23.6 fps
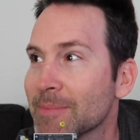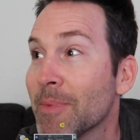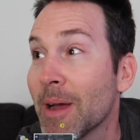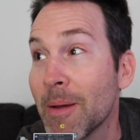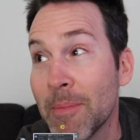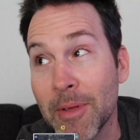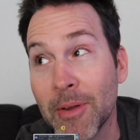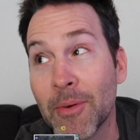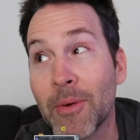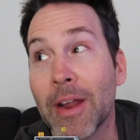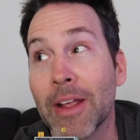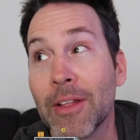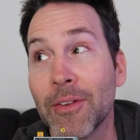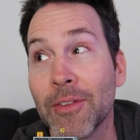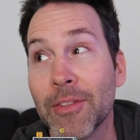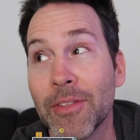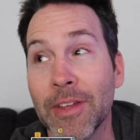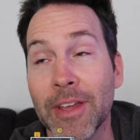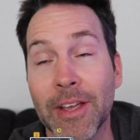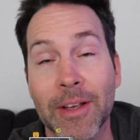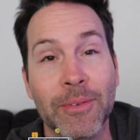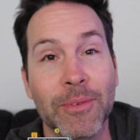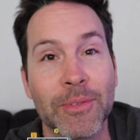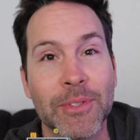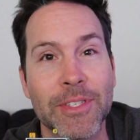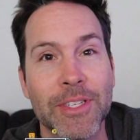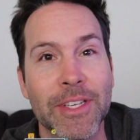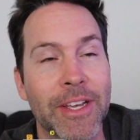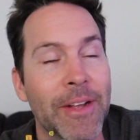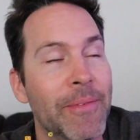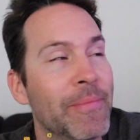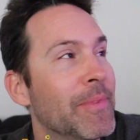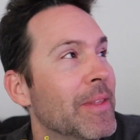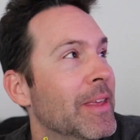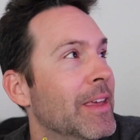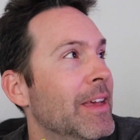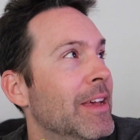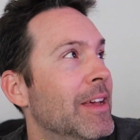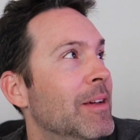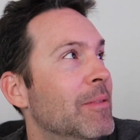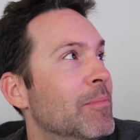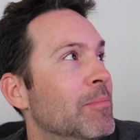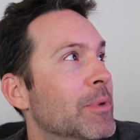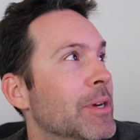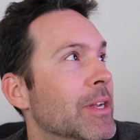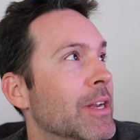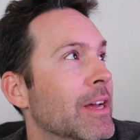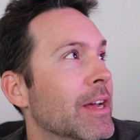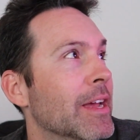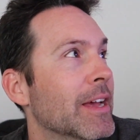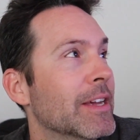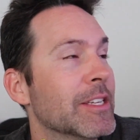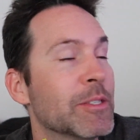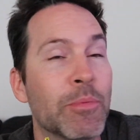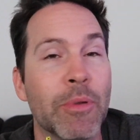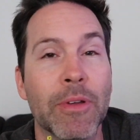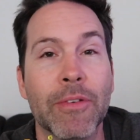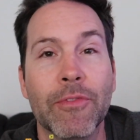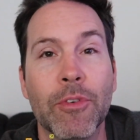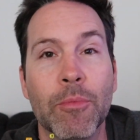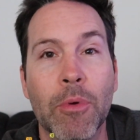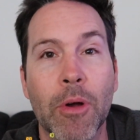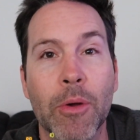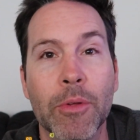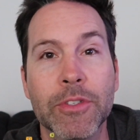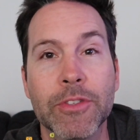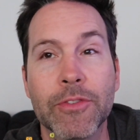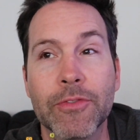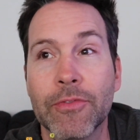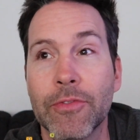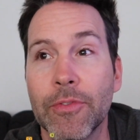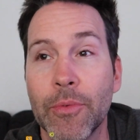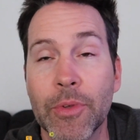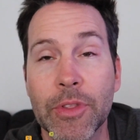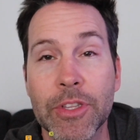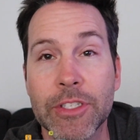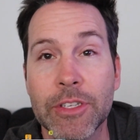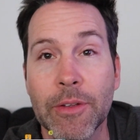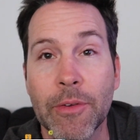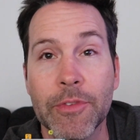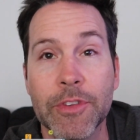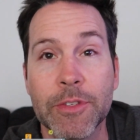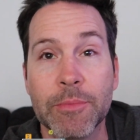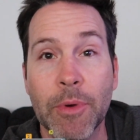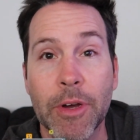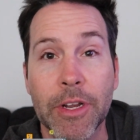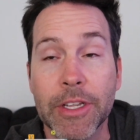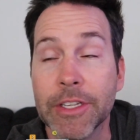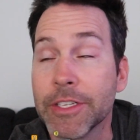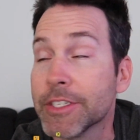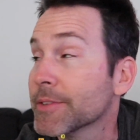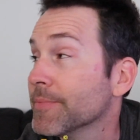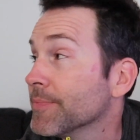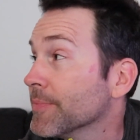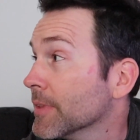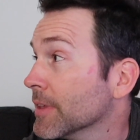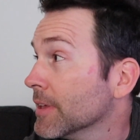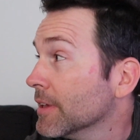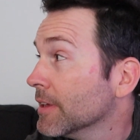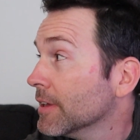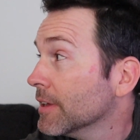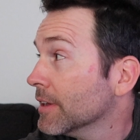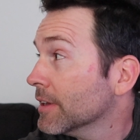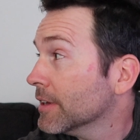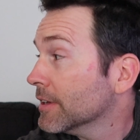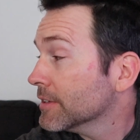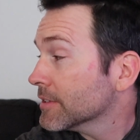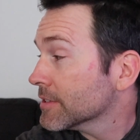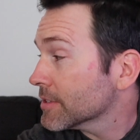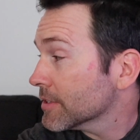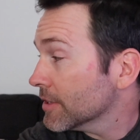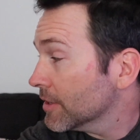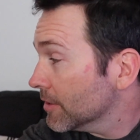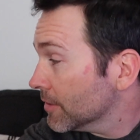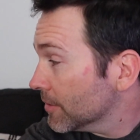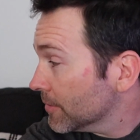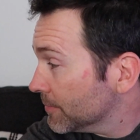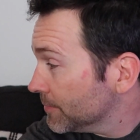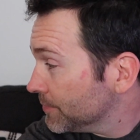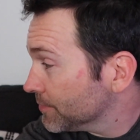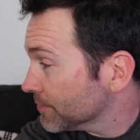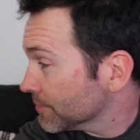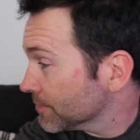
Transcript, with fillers: Might be a regular thing, we'll see. But uh, yeah, he's playing football with some of his buddies. So,